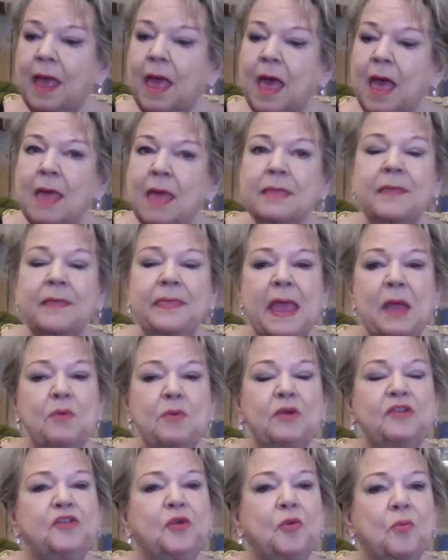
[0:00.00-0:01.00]
that they were to
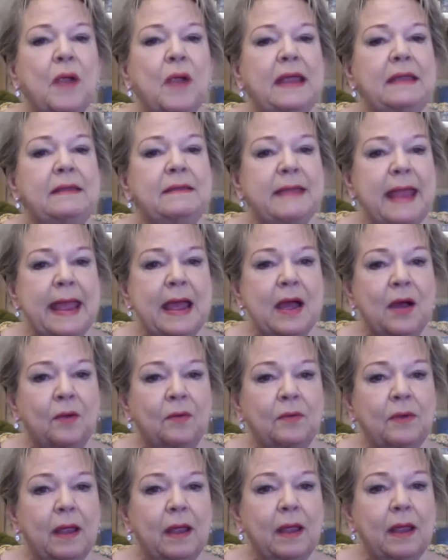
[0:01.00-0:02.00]
write down,
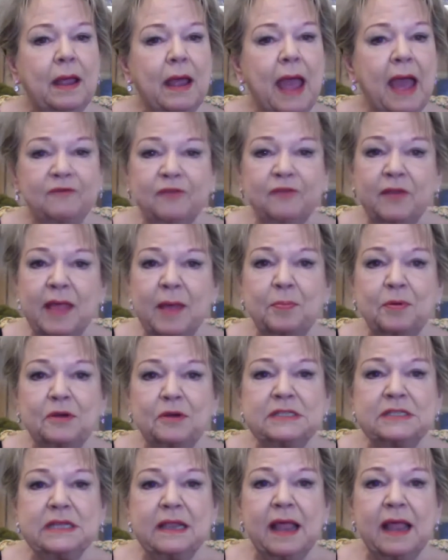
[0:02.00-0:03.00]
after that person
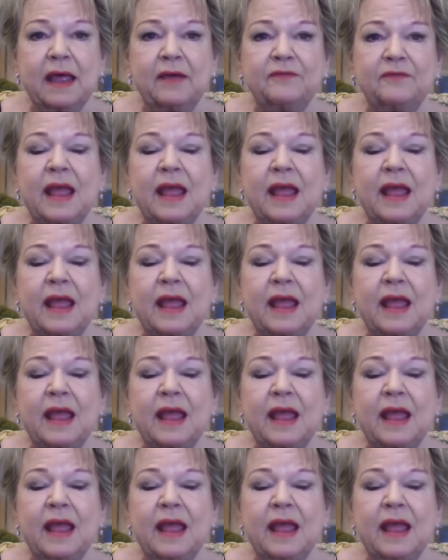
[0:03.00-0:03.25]
left,